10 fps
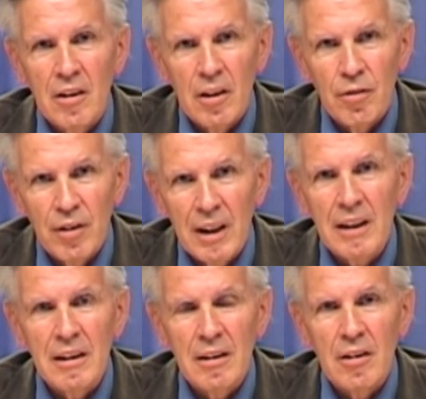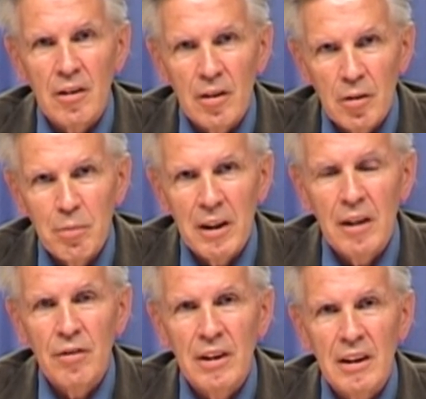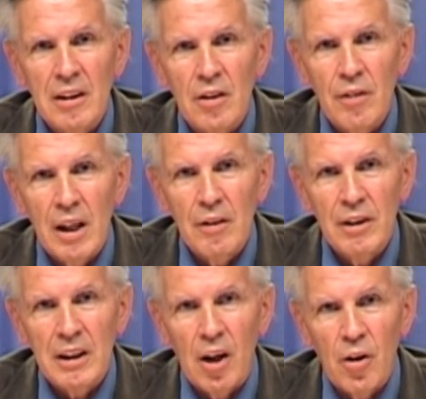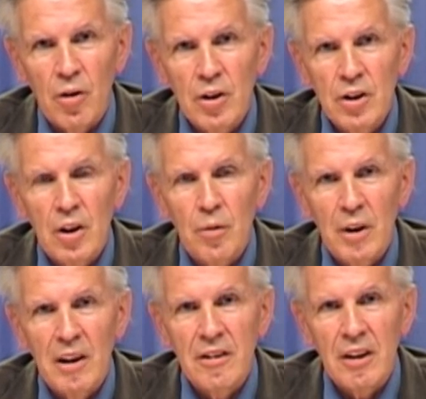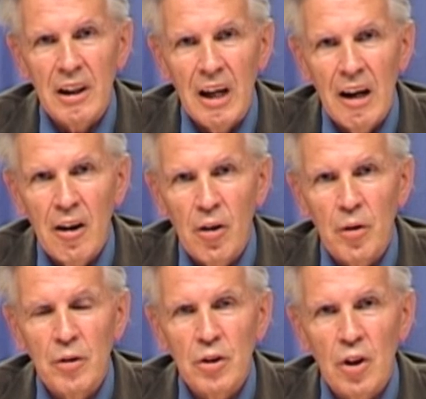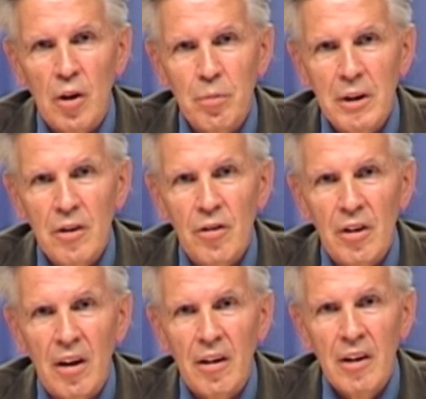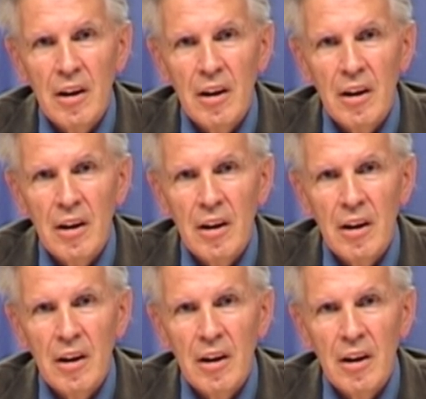The effect, the benefit in survival is larger with ticagrelor versus clopidogrel.